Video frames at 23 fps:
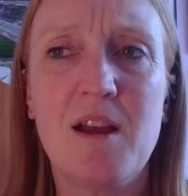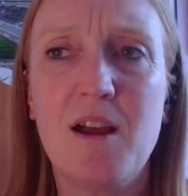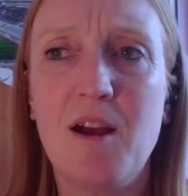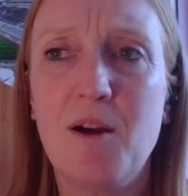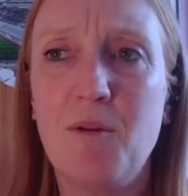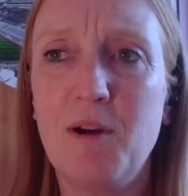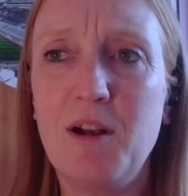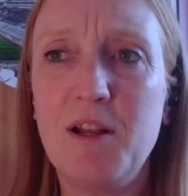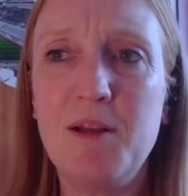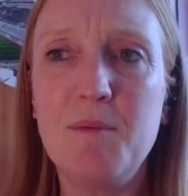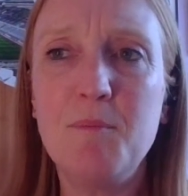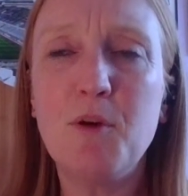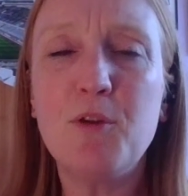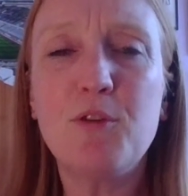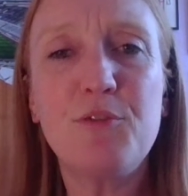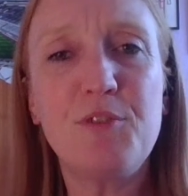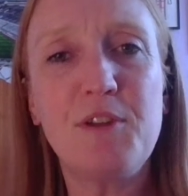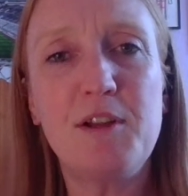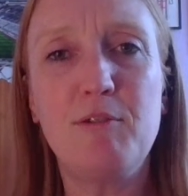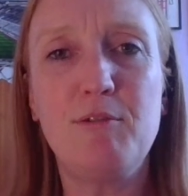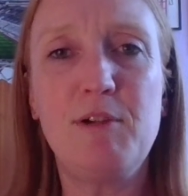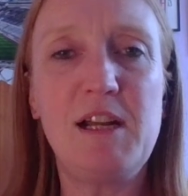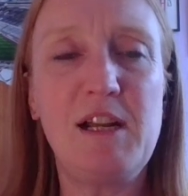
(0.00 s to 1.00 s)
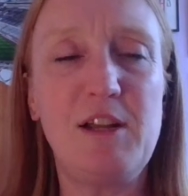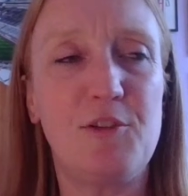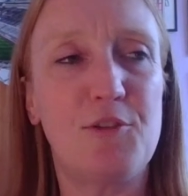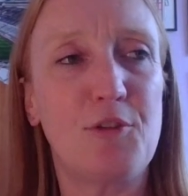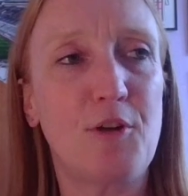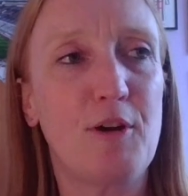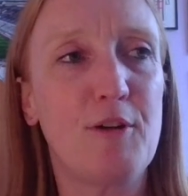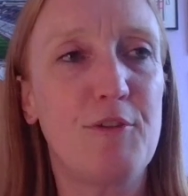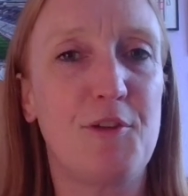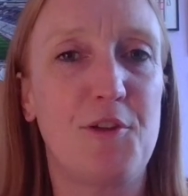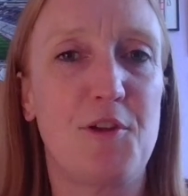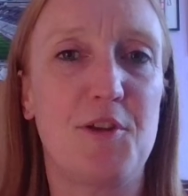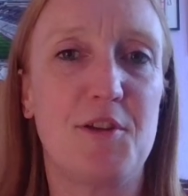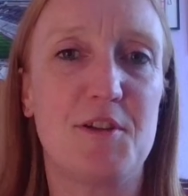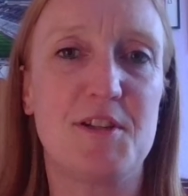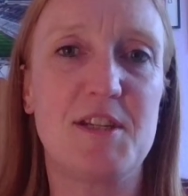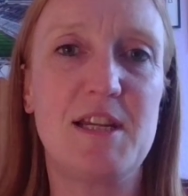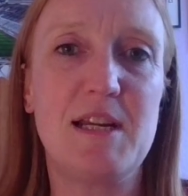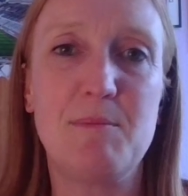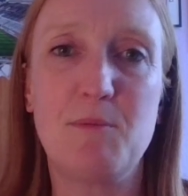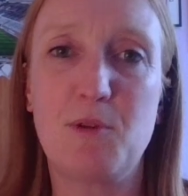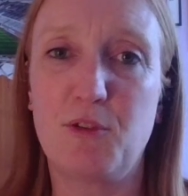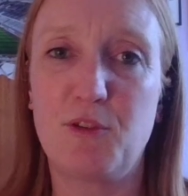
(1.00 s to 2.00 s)
well, you must feel really sorry for the other
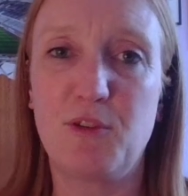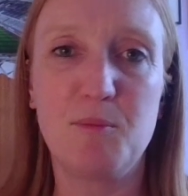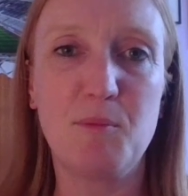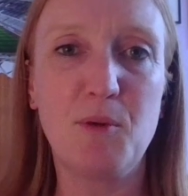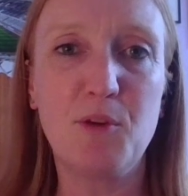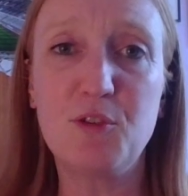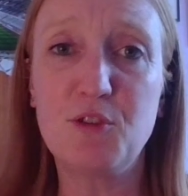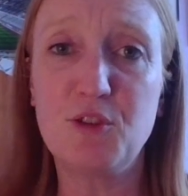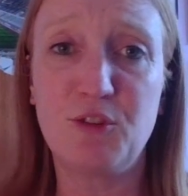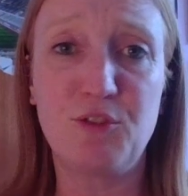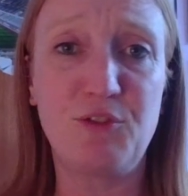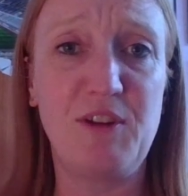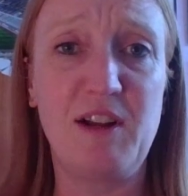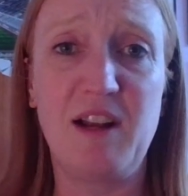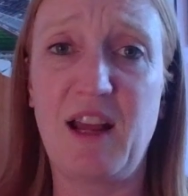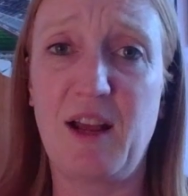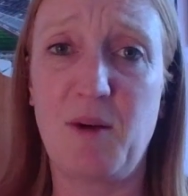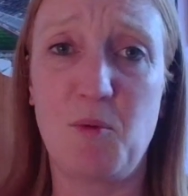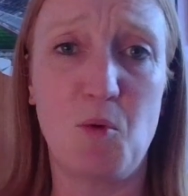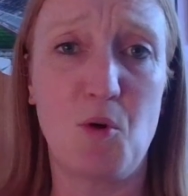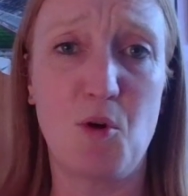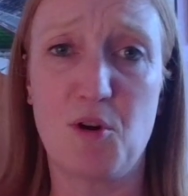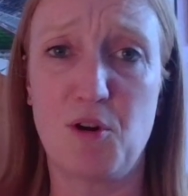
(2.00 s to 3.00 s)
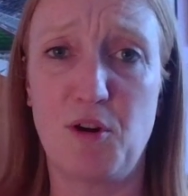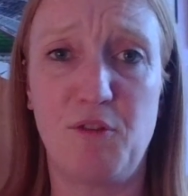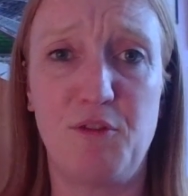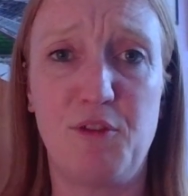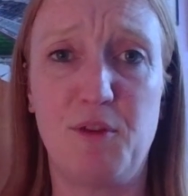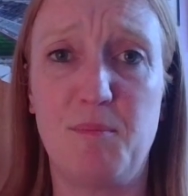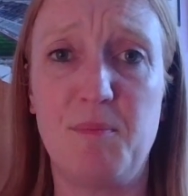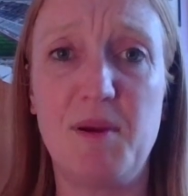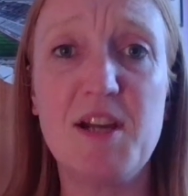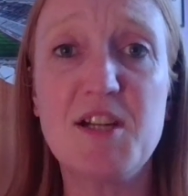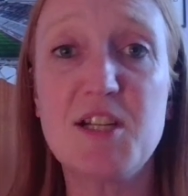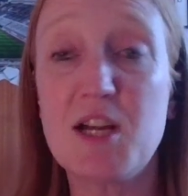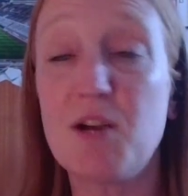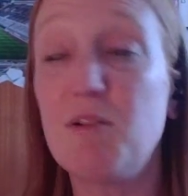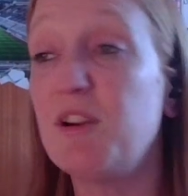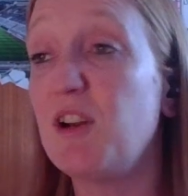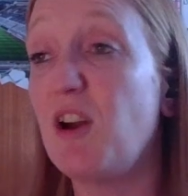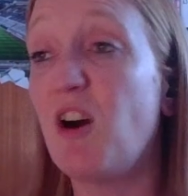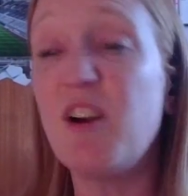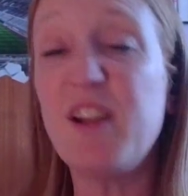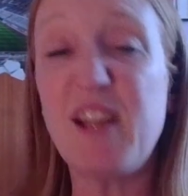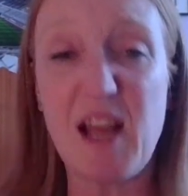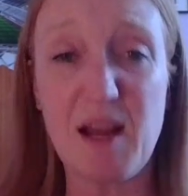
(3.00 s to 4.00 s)
team because they must just feel like walking off the pitch. I went,
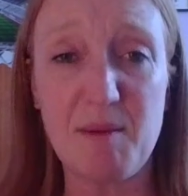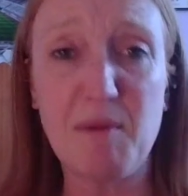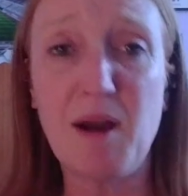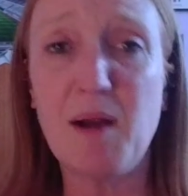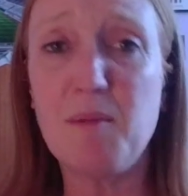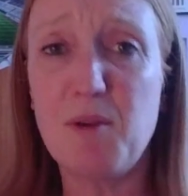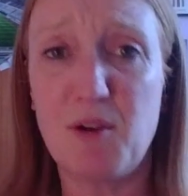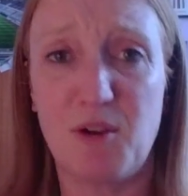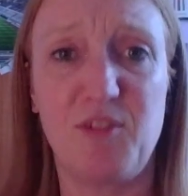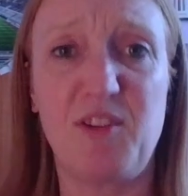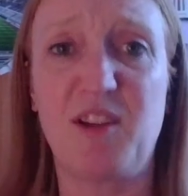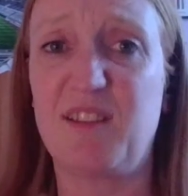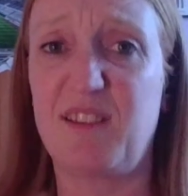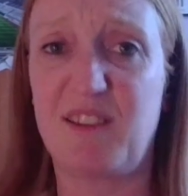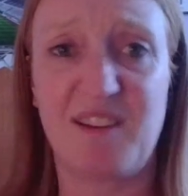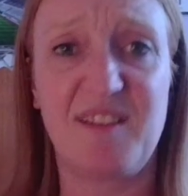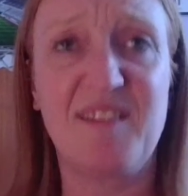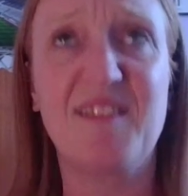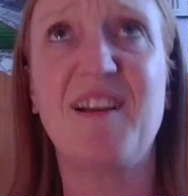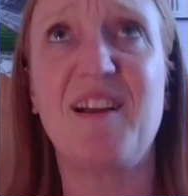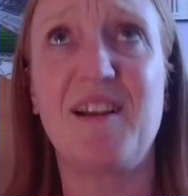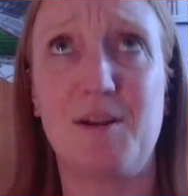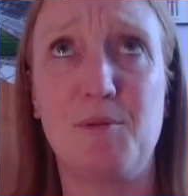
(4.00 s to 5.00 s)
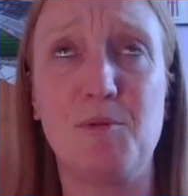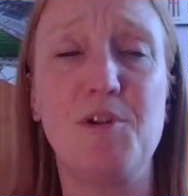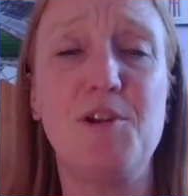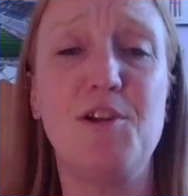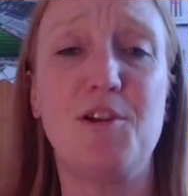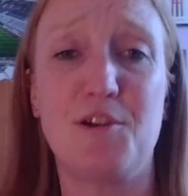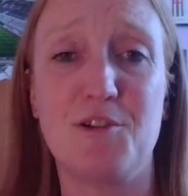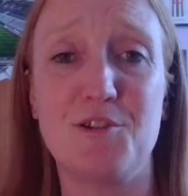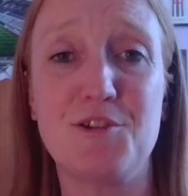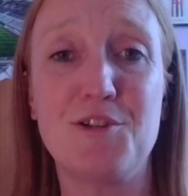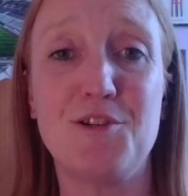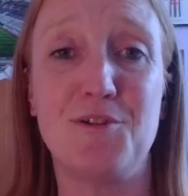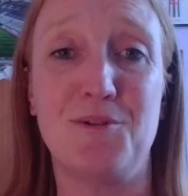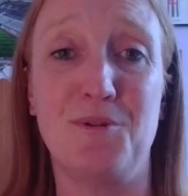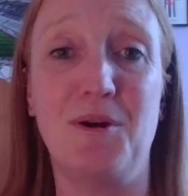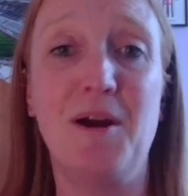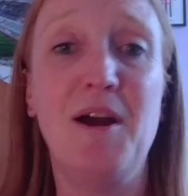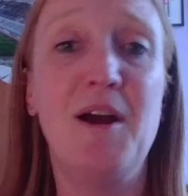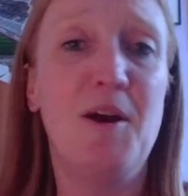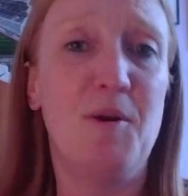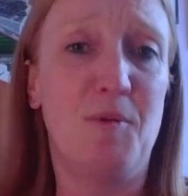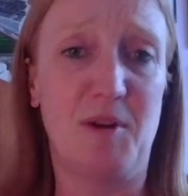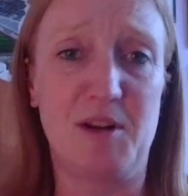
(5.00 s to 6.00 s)
oh yeah, mum, because that's exactly what you can do
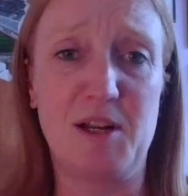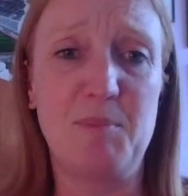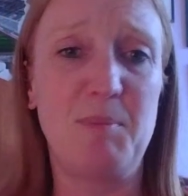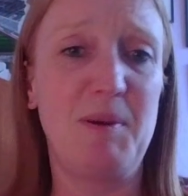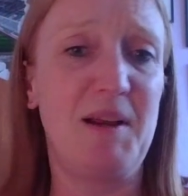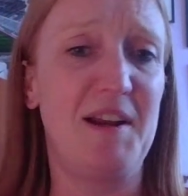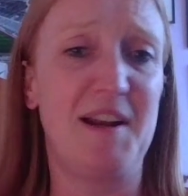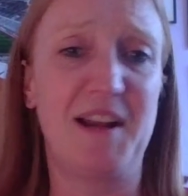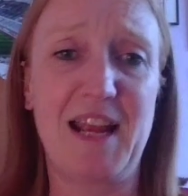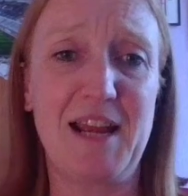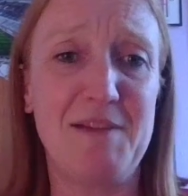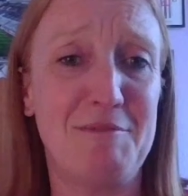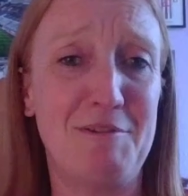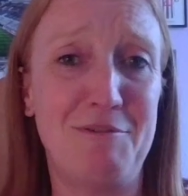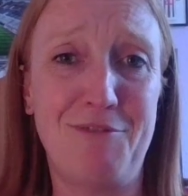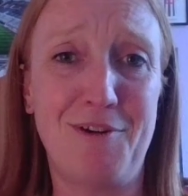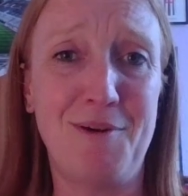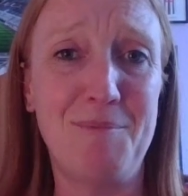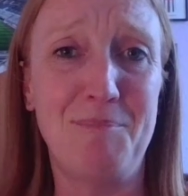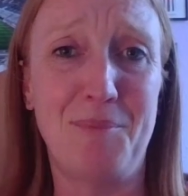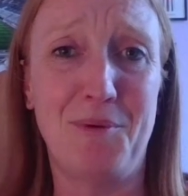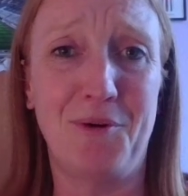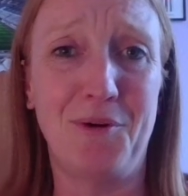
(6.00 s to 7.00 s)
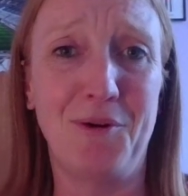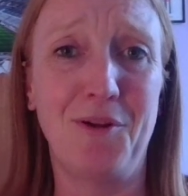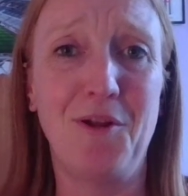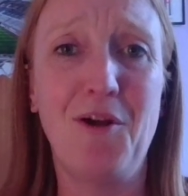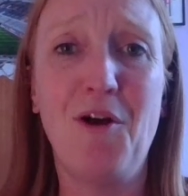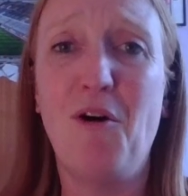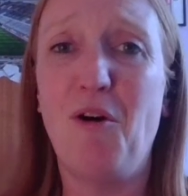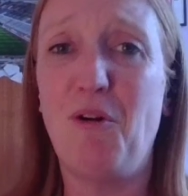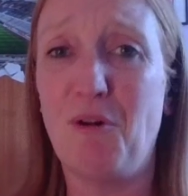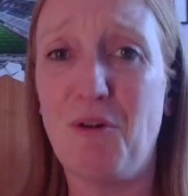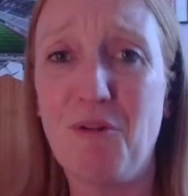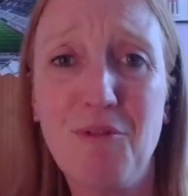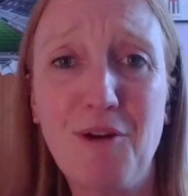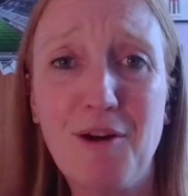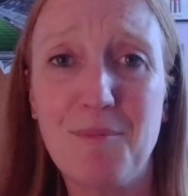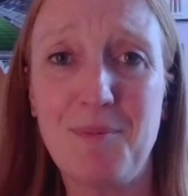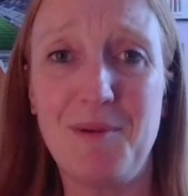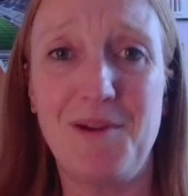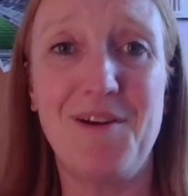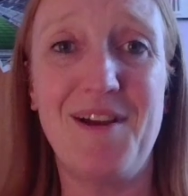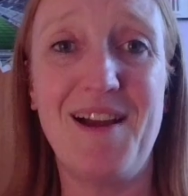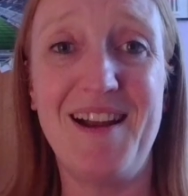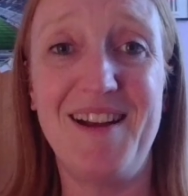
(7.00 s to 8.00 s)
when you're playing a game of football or
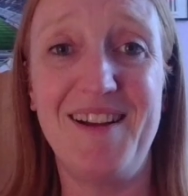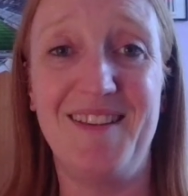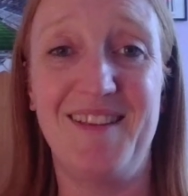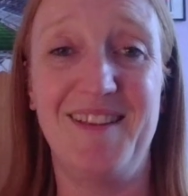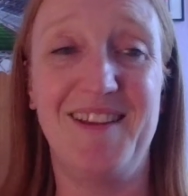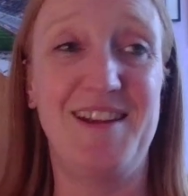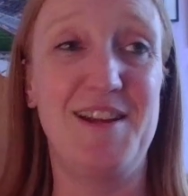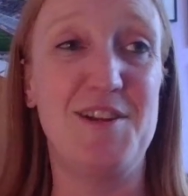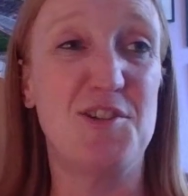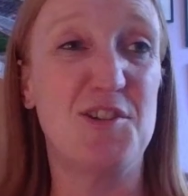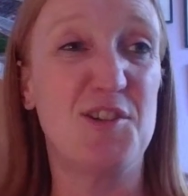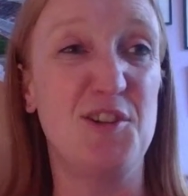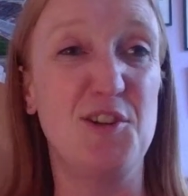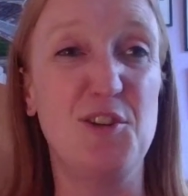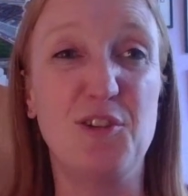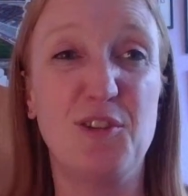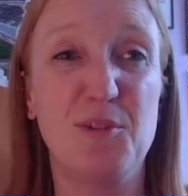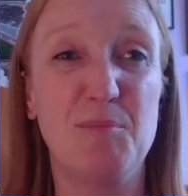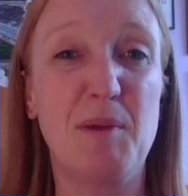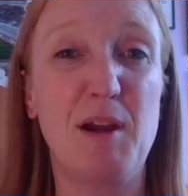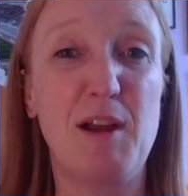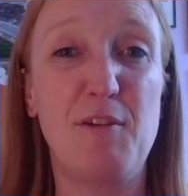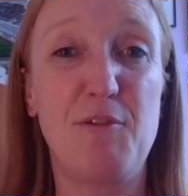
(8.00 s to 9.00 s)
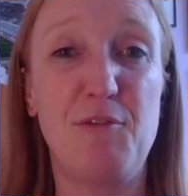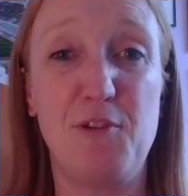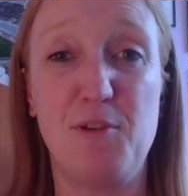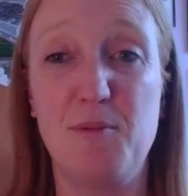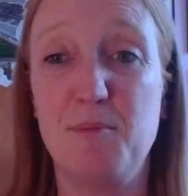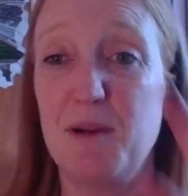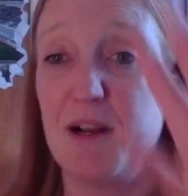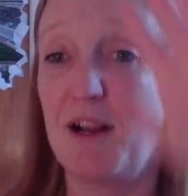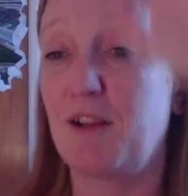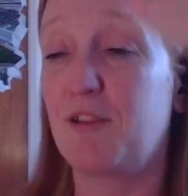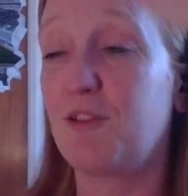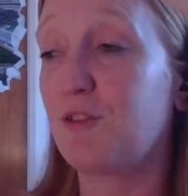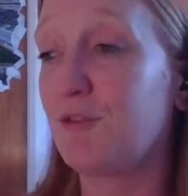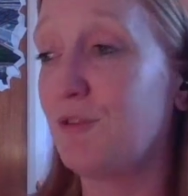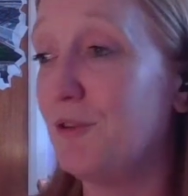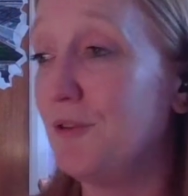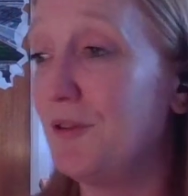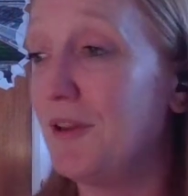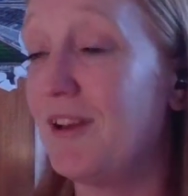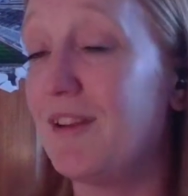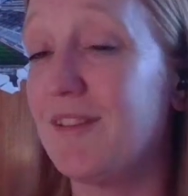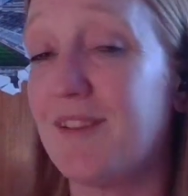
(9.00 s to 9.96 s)
rugby or anything. You just lose them by a few and be like, screw this,